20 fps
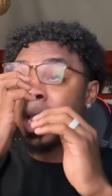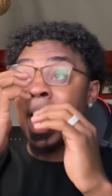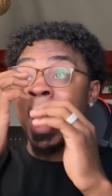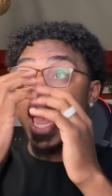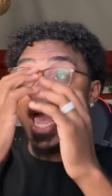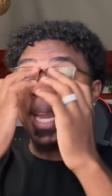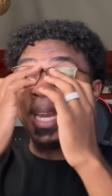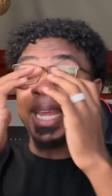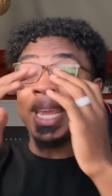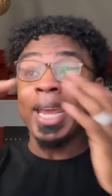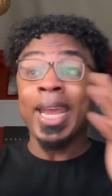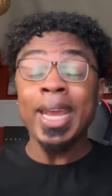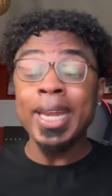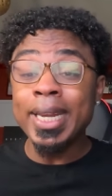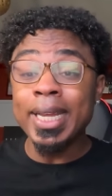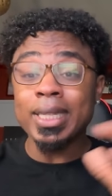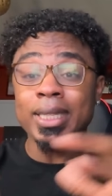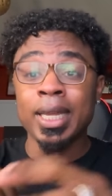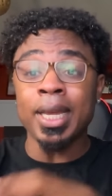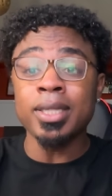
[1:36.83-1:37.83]
had
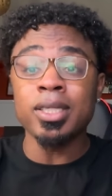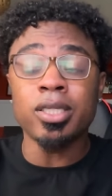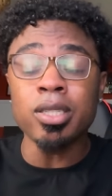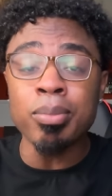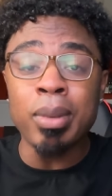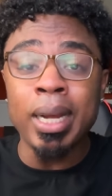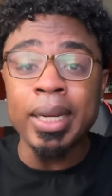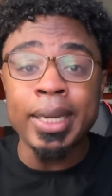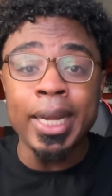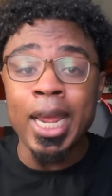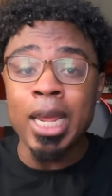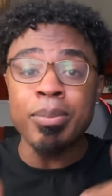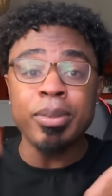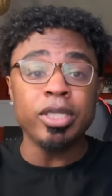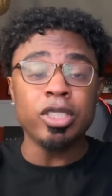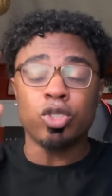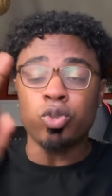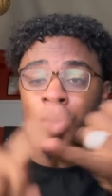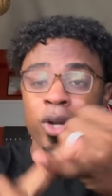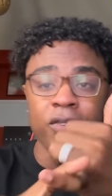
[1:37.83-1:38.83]
anything to my name
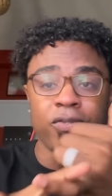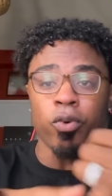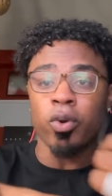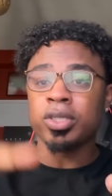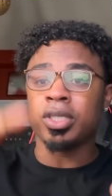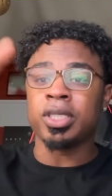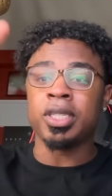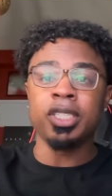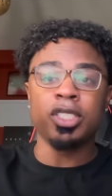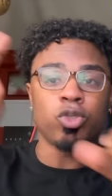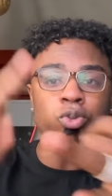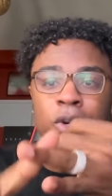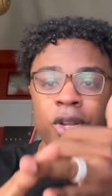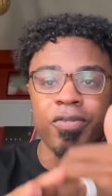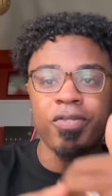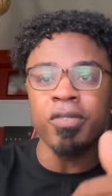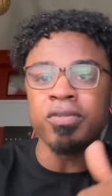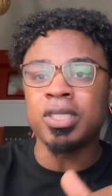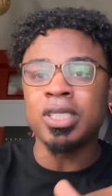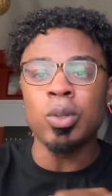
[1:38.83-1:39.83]
in 2014,
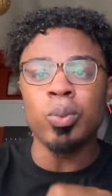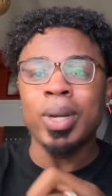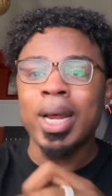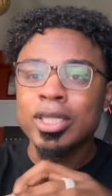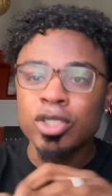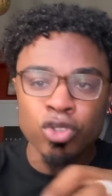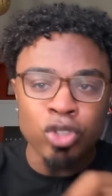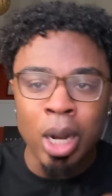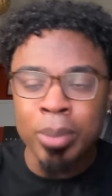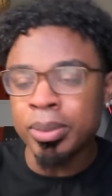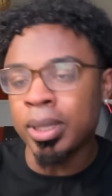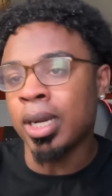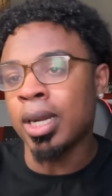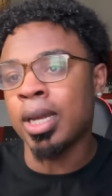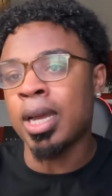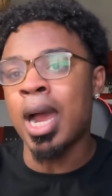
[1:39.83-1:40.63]
2015 when I dropped out of